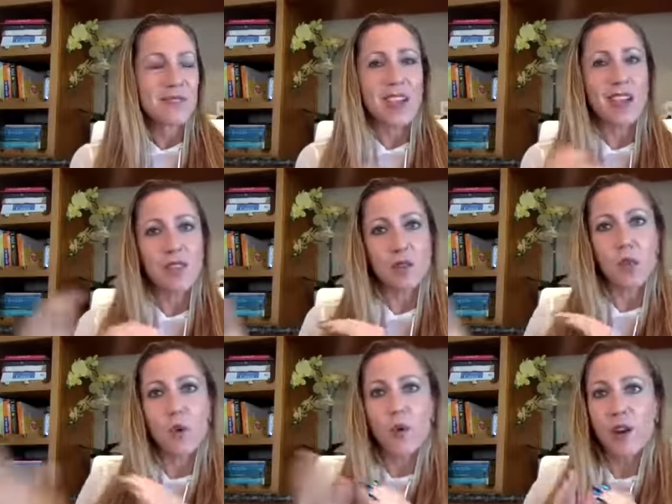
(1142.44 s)
And then the
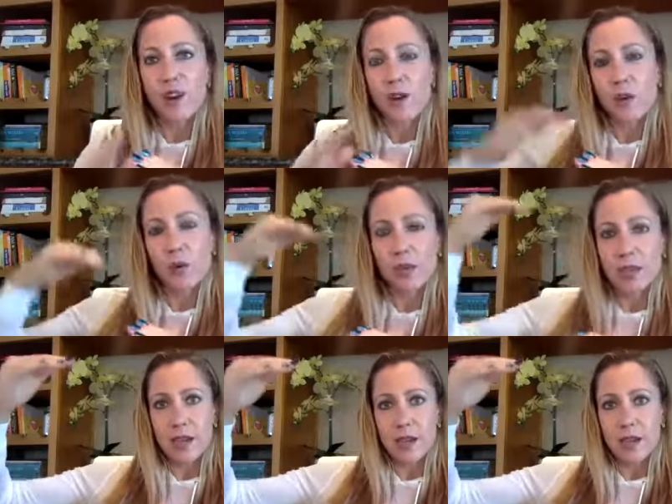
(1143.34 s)
warrior, who
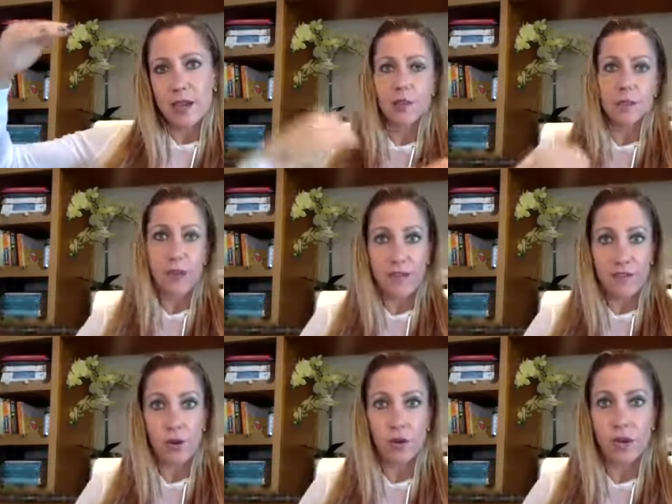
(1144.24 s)
is like my
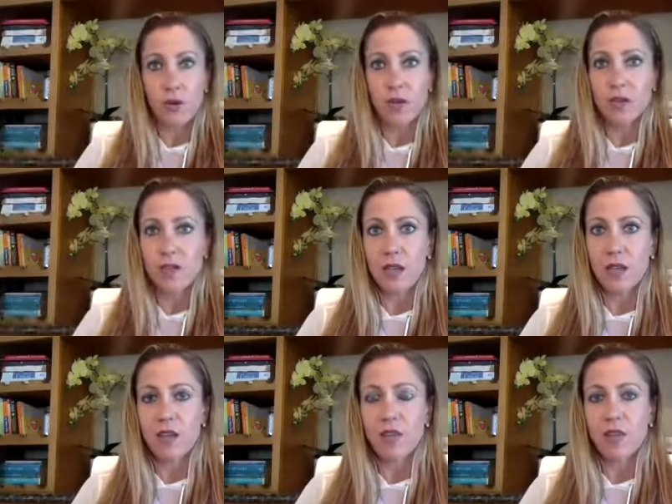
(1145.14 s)
40-year-old
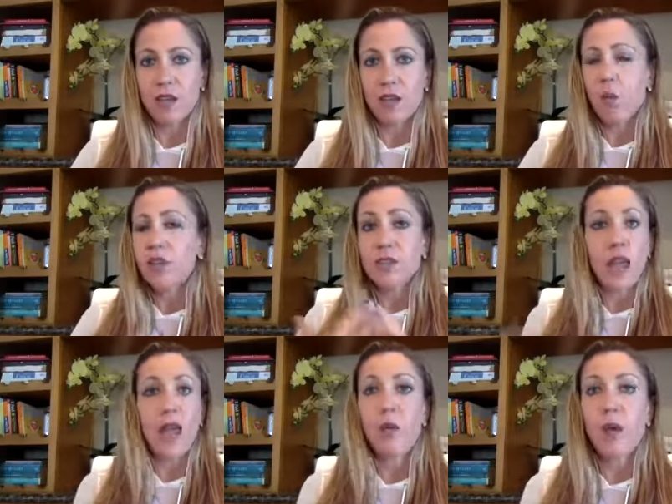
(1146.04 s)
self, which is
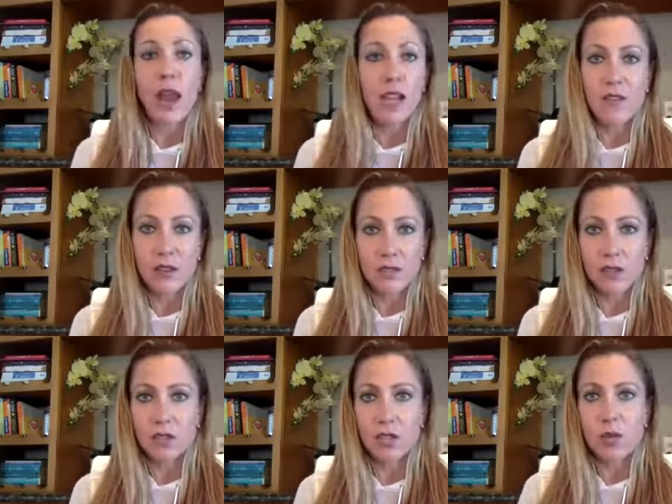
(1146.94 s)
what any of us
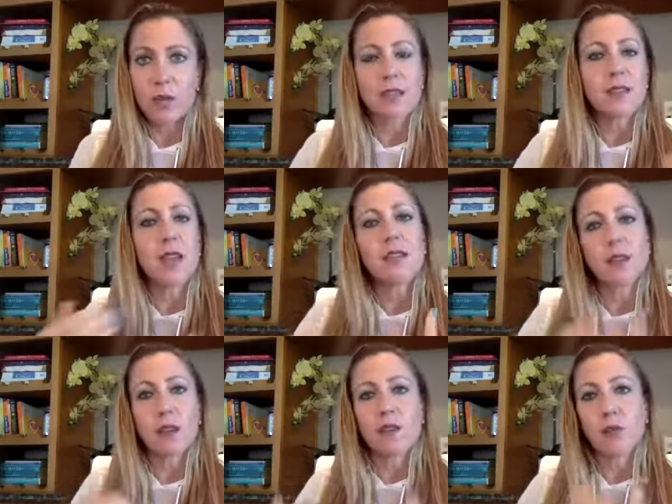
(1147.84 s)
can do, but this takes
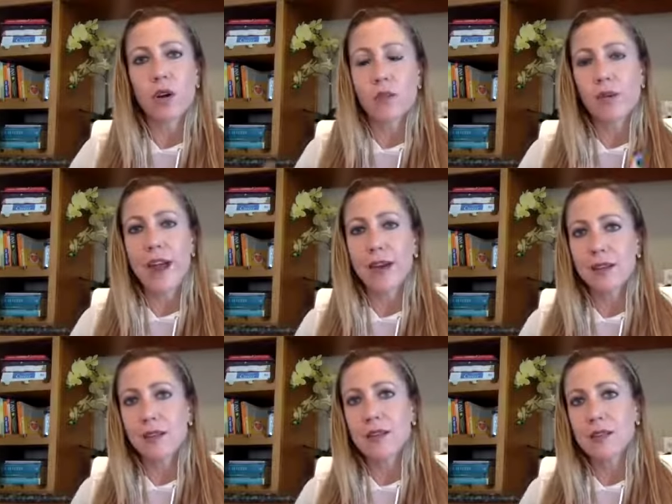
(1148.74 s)
a lot of work and
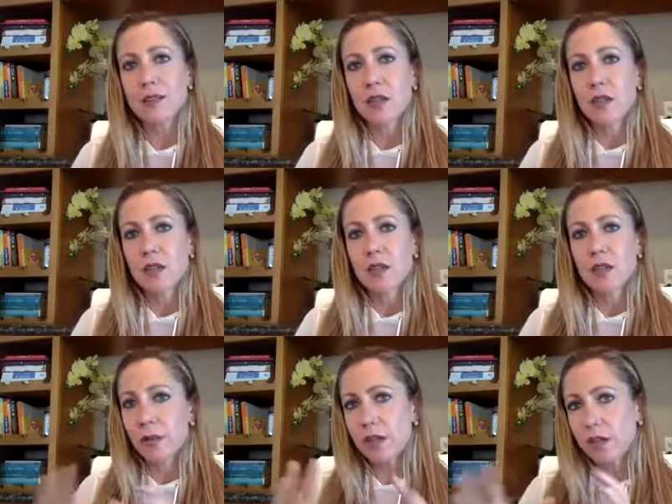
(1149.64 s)
practice to be
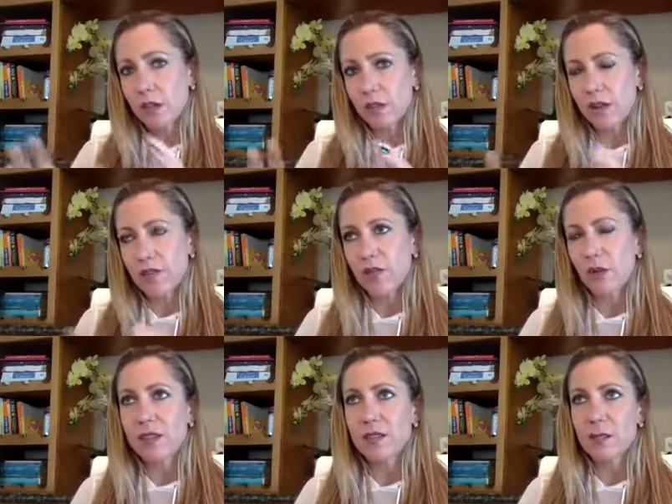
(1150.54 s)
able to hear the different voices.